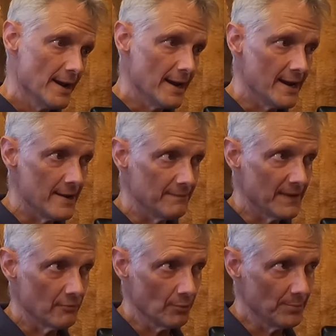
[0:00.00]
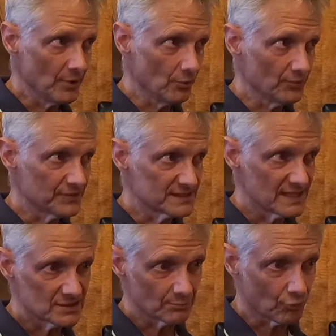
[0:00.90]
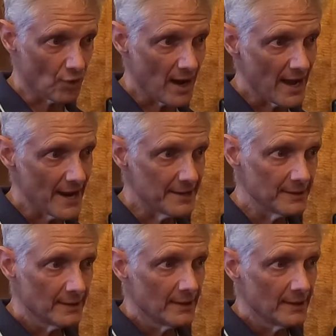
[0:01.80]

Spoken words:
And they were built with a sense of pride,